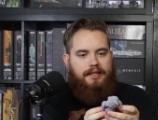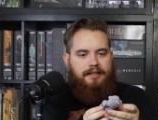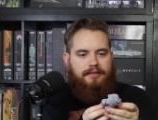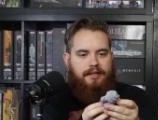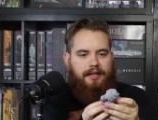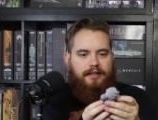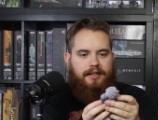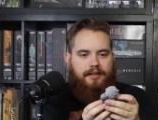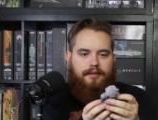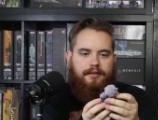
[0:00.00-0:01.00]
He's
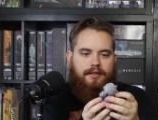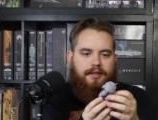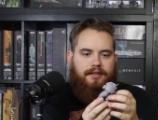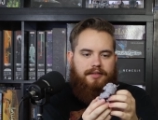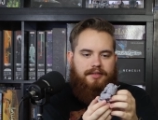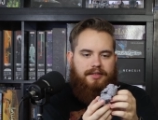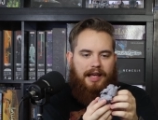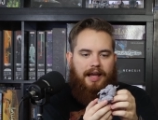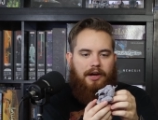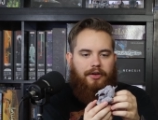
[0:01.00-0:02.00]
like a
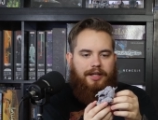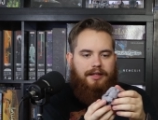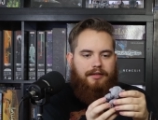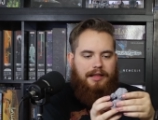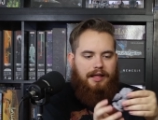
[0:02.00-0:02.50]
scary